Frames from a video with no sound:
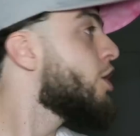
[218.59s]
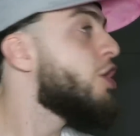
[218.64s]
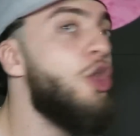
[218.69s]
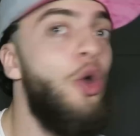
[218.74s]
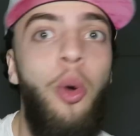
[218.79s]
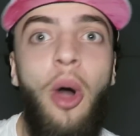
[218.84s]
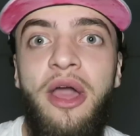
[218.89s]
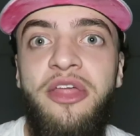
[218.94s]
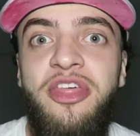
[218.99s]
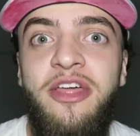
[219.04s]

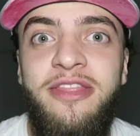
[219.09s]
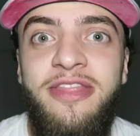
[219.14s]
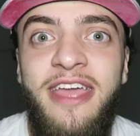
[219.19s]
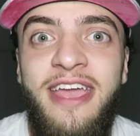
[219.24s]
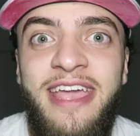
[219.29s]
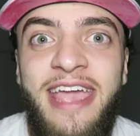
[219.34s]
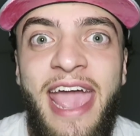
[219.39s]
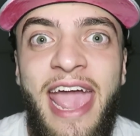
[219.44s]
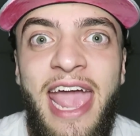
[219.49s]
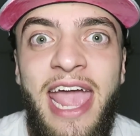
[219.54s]
Yo, I think they
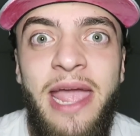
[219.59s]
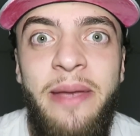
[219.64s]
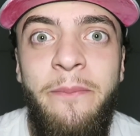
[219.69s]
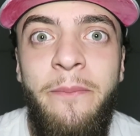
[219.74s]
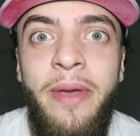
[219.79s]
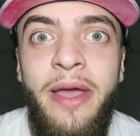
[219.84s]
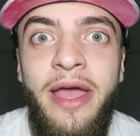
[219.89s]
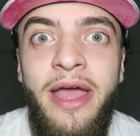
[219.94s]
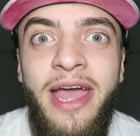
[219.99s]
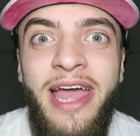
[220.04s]

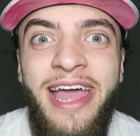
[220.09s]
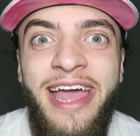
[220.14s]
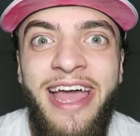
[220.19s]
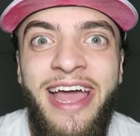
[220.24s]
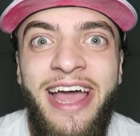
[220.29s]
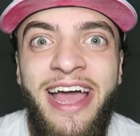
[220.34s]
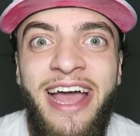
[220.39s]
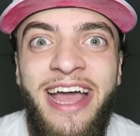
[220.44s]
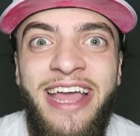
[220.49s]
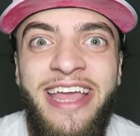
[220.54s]
came.
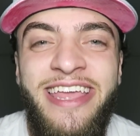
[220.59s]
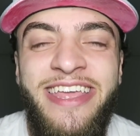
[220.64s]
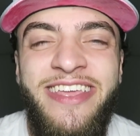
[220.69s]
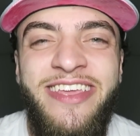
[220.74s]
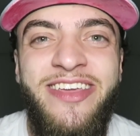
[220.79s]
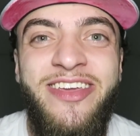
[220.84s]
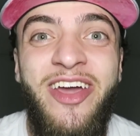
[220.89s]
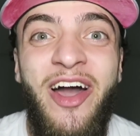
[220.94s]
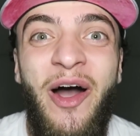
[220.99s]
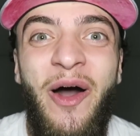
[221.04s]

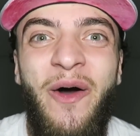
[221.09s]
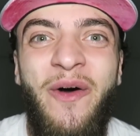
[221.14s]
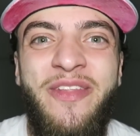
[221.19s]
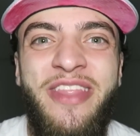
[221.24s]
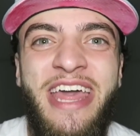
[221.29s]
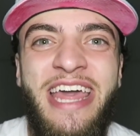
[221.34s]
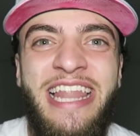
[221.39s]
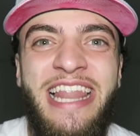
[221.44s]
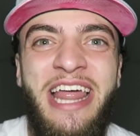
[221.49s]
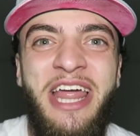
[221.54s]
Yo,
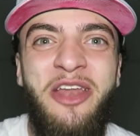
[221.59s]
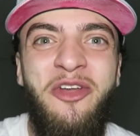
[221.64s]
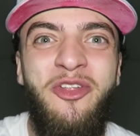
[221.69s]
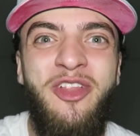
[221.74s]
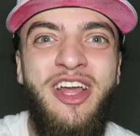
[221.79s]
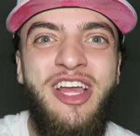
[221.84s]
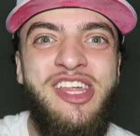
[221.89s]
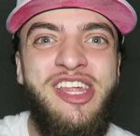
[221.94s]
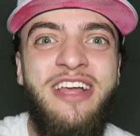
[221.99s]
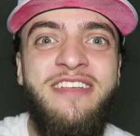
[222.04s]
they
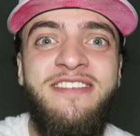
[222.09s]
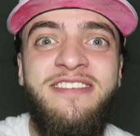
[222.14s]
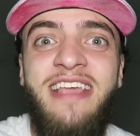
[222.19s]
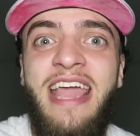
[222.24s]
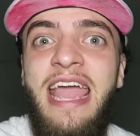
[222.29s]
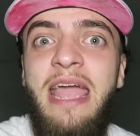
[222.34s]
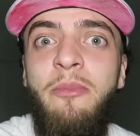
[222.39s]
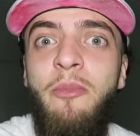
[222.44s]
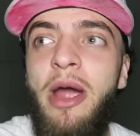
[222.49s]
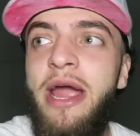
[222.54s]
literally just
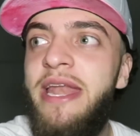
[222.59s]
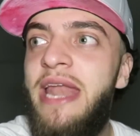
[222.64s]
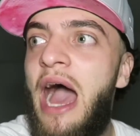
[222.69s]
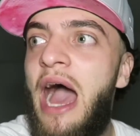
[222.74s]
came right